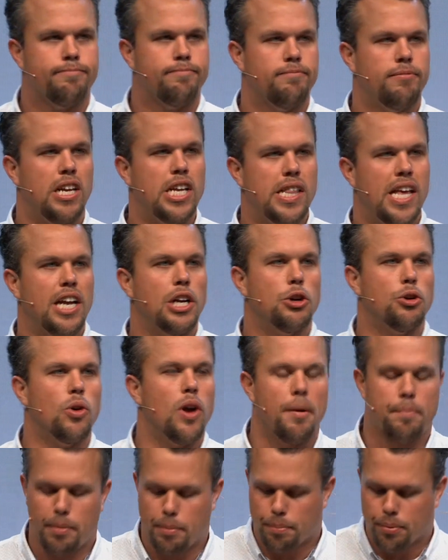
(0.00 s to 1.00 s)
He then
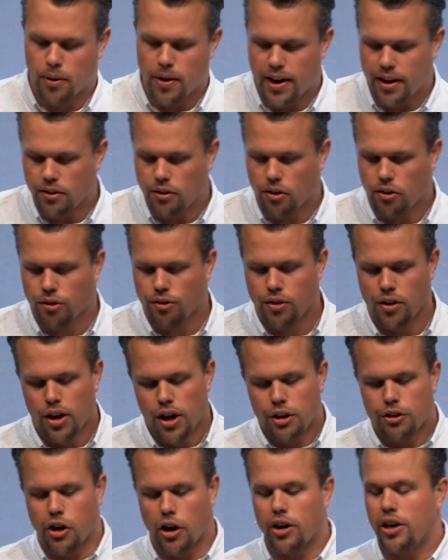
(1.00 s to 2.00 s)
grew up a prince,
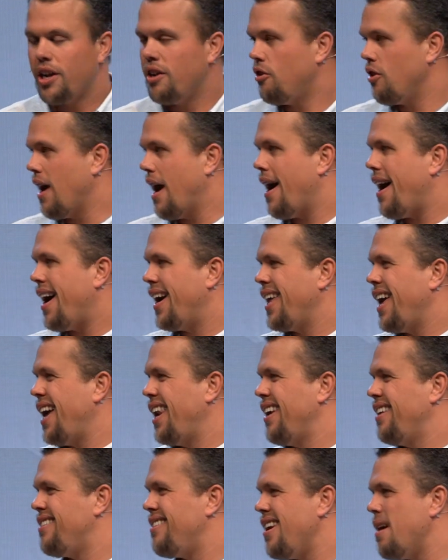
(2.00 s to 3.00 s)
turned into a
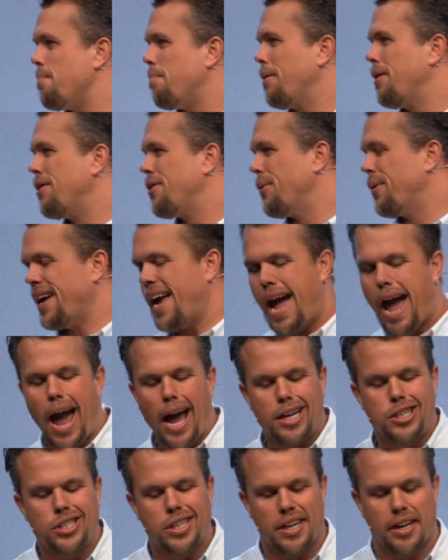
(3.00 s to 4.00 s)
hot-headed, tempered,
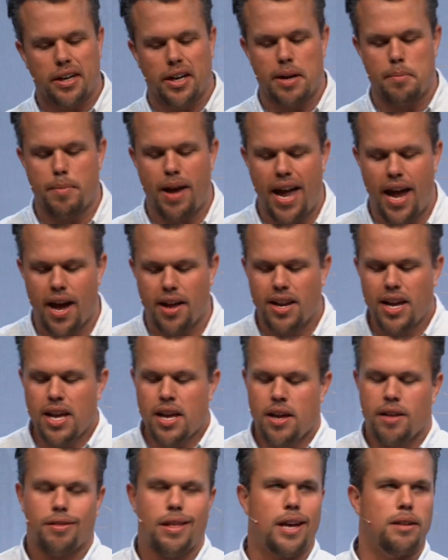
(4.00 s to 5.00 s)
reactionary man
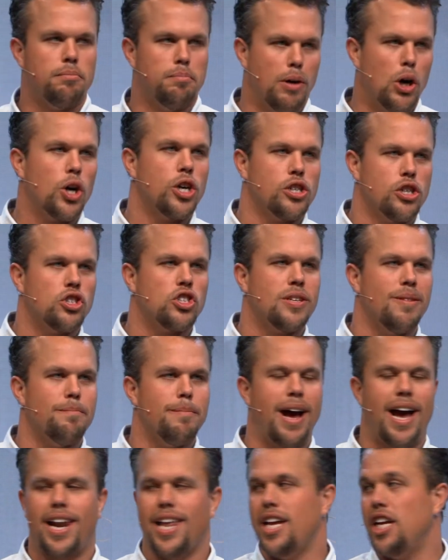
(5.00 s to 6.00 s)
that murdered
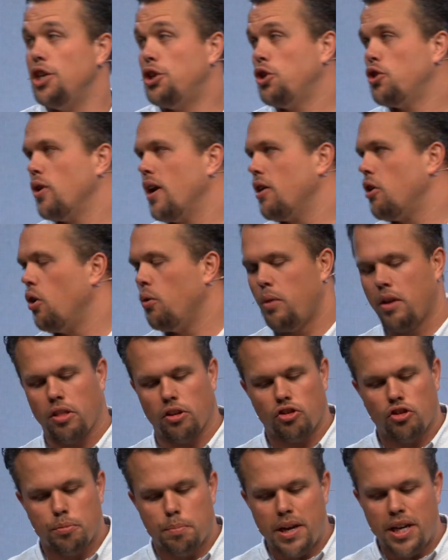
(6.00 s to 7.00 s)
somebody. He struggled with a
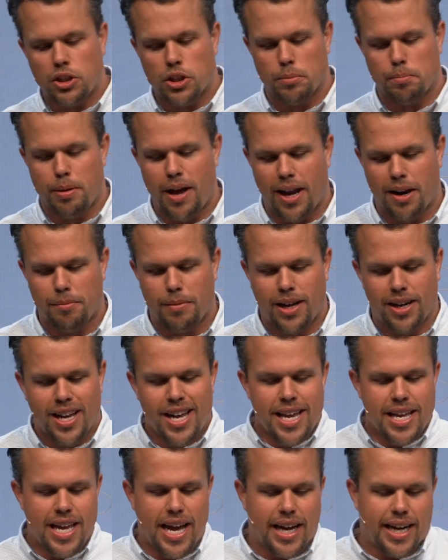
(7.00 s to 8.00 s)
speech impediment,
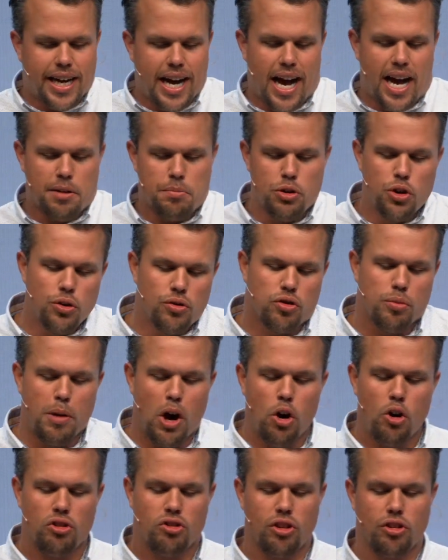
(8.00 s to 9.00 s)
yet God moves
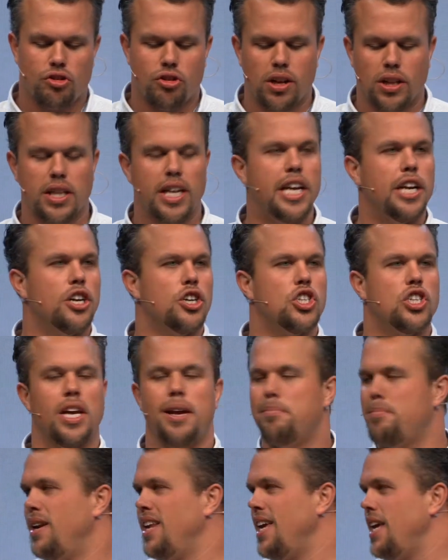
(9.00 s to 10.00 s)
Moses to
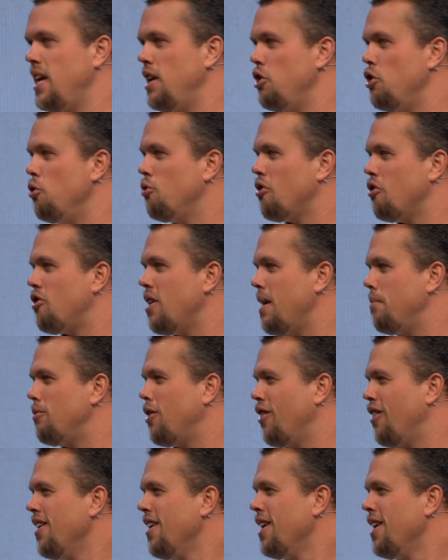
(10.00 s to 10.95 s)
leadership, and he uses him to